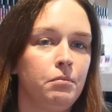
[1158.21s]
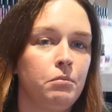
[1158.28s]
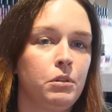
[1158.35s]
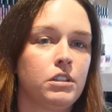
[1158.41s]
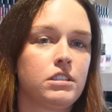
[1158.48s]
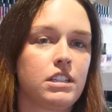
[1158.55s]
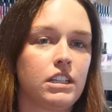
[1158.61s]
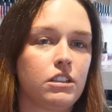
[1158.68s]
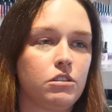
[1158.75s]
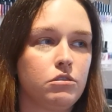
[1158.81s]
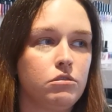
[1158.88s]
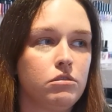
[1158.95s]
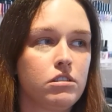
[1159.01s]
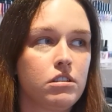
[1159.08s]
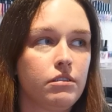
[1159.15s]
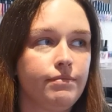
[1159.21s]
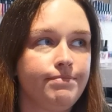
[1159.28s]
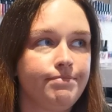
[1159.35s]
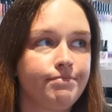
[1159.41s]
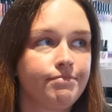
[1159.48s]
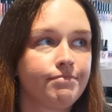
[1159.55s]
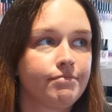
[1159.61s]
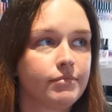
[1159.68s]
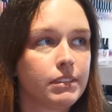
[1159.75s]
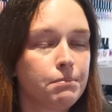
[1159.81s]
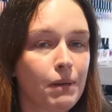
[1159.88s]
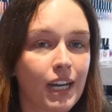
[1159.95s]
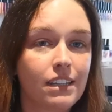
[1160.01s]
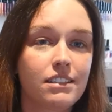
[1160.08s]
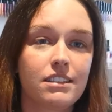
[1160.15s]
What's it called?
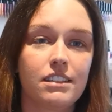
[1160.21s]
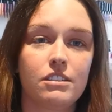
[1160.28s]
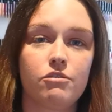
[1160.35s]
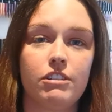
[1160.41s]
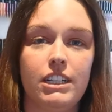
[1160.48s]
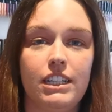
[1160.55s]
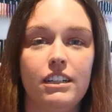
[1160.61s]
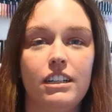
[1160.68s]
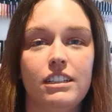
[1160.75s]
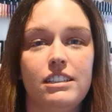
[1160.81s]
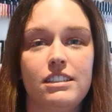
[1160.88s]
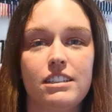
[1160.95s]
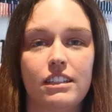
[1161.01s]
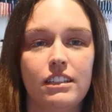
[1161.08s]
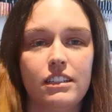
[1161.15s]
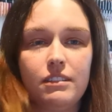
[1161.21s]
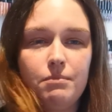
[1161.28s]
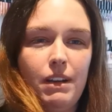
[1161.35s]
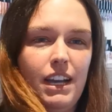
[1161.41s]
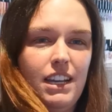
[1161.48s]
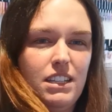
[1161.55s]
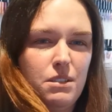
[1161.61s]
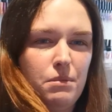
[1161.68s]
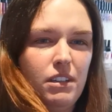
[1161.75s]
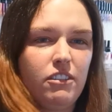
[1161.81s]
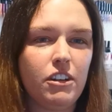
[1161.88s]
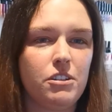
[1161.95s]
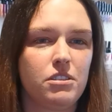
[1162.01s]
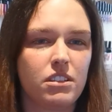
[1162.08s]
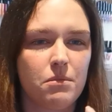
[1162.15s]
Mask, it's really nice. Like my hair's a bit
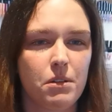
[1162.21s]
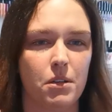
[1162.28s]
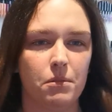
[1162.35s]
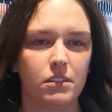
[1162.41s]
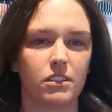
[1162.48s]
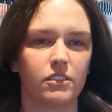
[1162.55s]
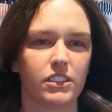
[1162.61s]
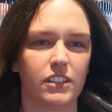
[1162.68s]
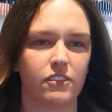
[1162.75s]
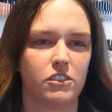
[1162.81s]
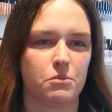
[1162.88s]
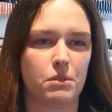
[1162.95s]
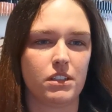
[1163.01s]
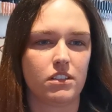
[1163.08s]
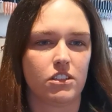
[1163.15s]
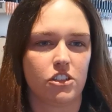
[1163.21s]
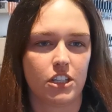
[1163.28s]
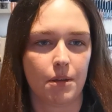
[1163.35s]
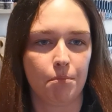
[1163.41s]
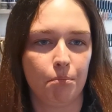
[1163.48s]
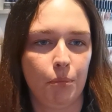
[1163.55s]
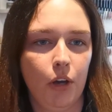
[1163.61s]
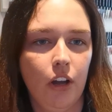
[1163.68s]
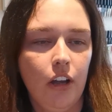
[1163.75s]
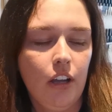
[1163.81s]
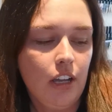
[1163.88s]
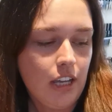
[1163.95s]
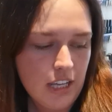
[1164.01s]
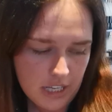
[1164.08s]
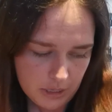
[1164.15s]
gross at the moment because obviously I've just been to the gym, but
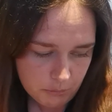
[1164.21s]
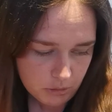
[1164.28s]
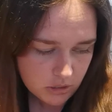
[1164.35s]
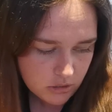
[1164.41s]
it